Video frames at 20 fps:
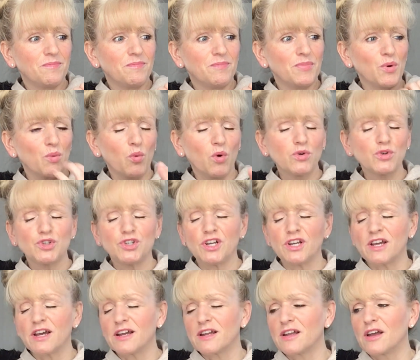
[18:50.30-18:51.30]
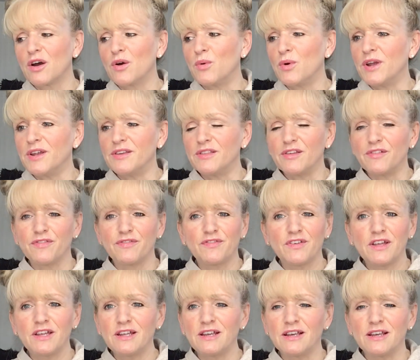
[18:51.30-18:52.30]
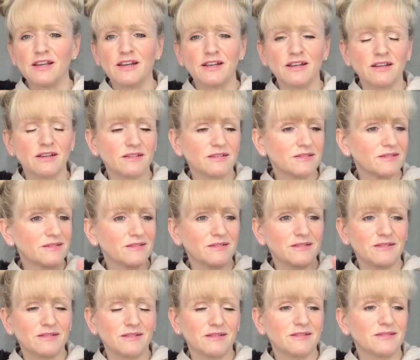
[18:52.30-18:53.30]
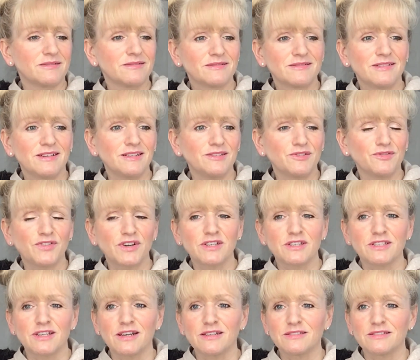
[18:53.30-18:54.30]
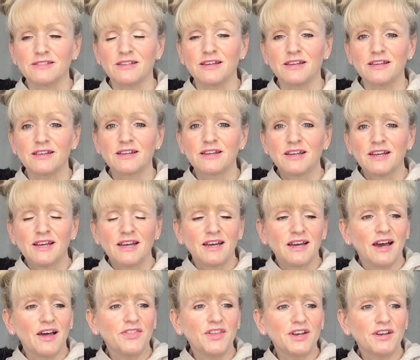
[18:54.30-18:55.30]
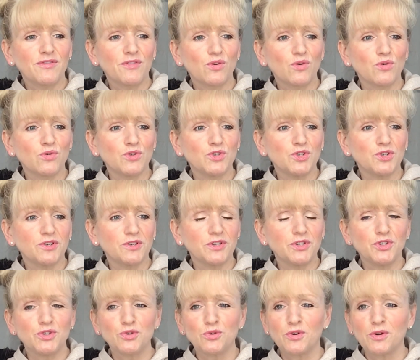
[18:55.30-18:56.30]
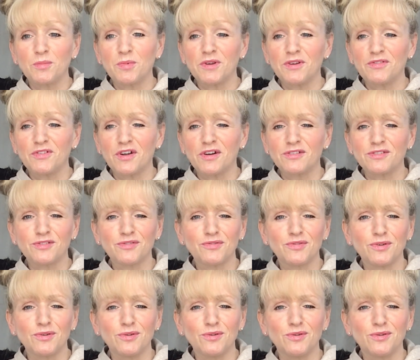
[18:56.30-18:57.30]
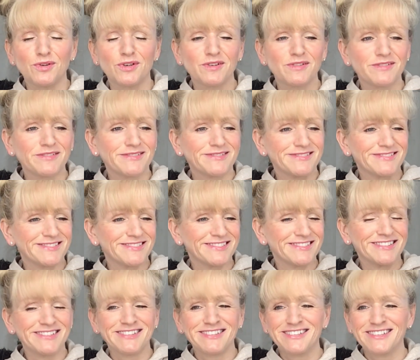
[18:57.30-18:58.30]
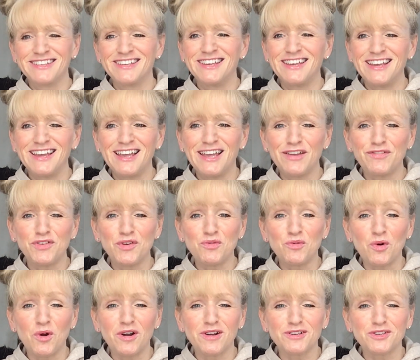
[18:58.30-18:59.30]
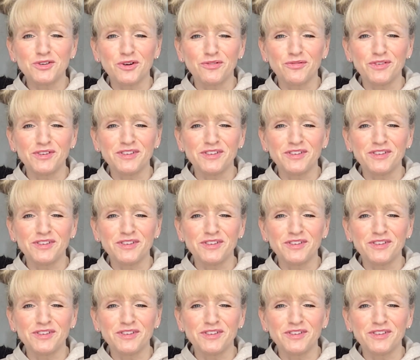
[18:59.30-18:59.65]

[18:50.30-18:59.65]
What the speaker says: once you get going, the feeling, it's fantastic. And then of course you can enjoy a bit of nice food if you've worked off a